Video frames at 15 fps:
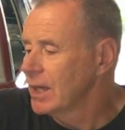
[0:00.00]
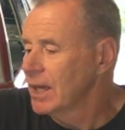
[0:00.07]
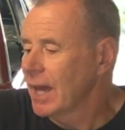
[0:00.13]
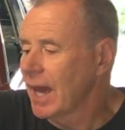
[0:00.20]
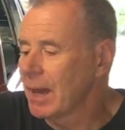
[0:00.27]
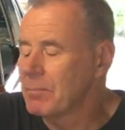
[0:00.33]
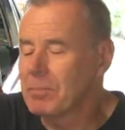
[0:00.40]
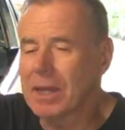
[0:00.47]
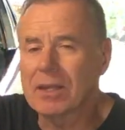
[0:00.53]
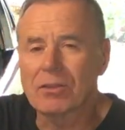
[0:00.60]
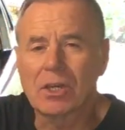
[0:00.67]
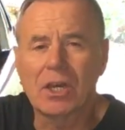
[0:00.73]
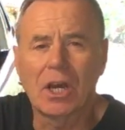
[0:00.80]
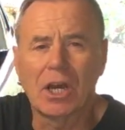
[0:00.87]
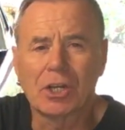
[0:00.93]
and make the
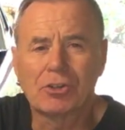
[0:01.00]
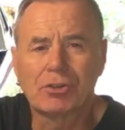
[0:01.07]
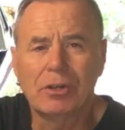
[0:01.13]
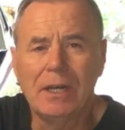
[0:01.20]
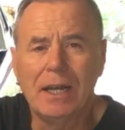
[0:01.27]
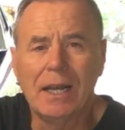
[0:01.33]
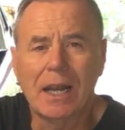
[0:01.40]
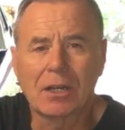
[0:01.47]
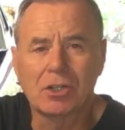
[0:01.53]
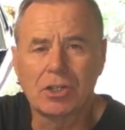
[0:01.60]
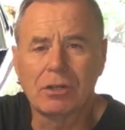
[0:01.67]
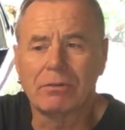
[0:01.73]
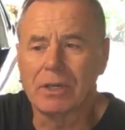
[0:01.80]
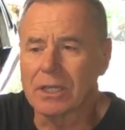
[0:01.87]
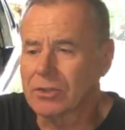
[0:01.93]
car truly
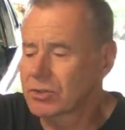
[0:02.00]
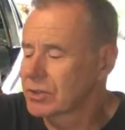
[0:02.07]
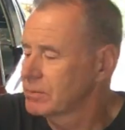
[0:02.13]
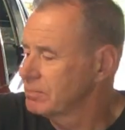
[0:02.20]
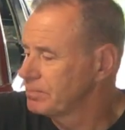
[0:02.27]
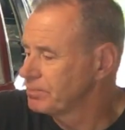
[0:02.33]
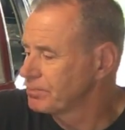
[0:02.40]
luxurious.